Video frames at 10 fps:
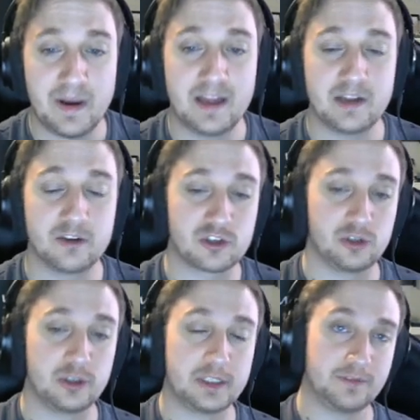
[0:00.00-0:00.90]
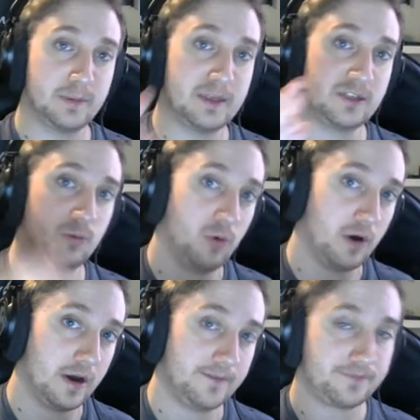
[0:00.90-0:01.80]
You're just looking for beats
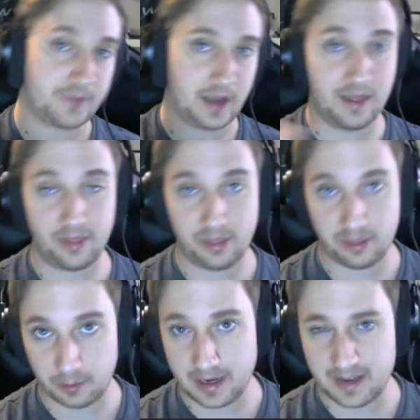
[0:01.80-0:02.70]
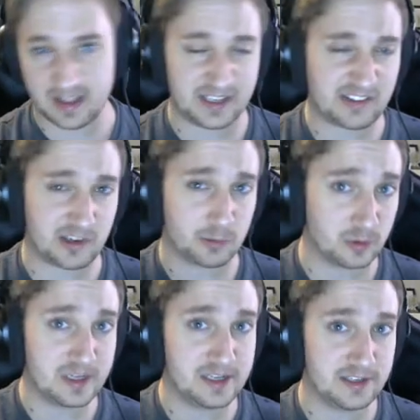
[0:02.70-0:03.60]
1 and 3, and it's actually really
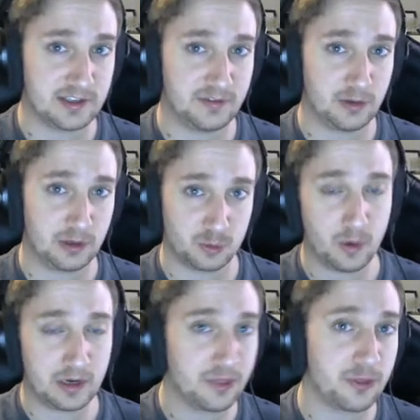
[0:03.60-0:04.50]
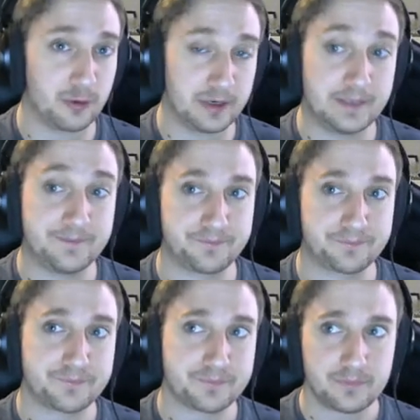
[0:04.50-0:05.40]
easy to feel because 1 and 3
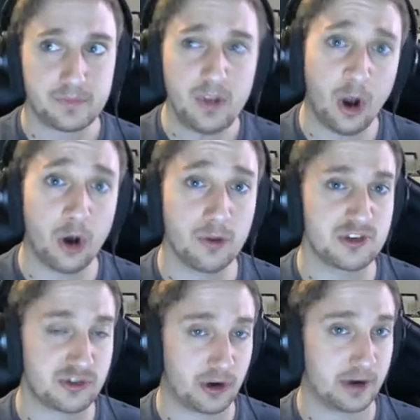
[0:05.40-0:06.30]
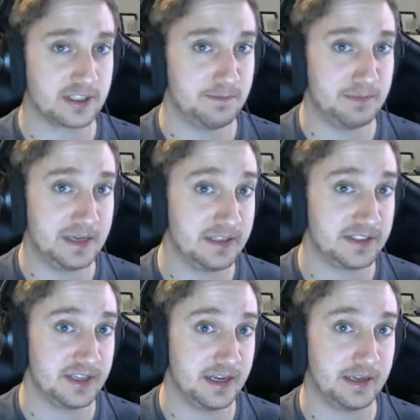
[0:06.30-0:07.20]
are the strongest beats
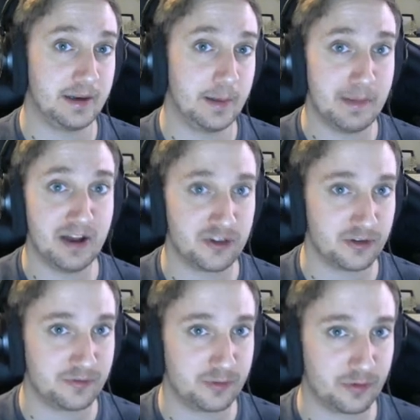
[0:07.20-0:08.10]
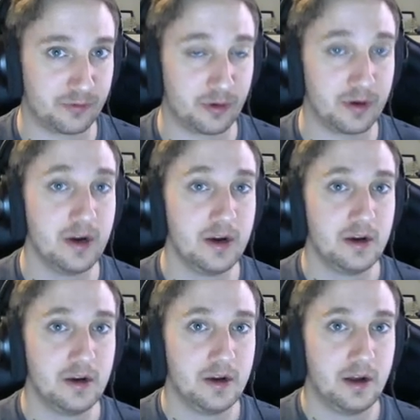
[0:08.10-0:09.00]
in a measure in 4/4.
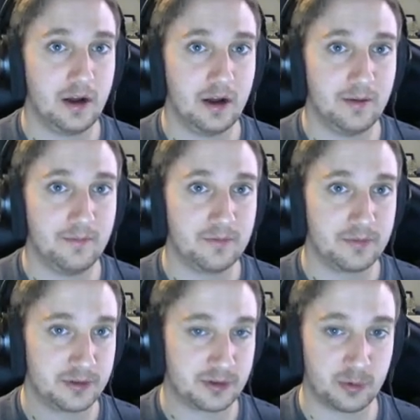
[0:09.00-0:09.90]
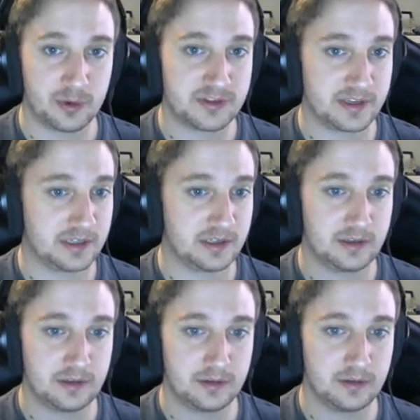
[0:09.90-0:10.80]
Those are the ones like
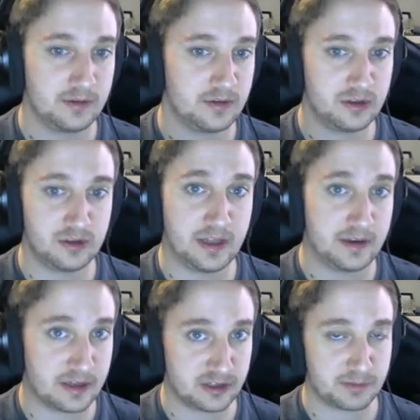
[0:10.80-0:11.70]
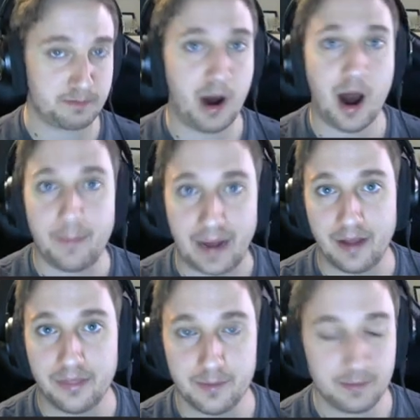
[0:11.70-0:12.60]
that just pop out
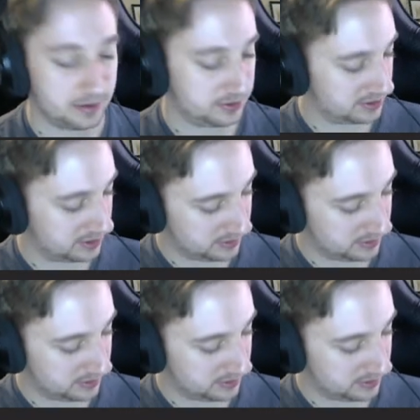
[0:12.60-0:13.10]
the most.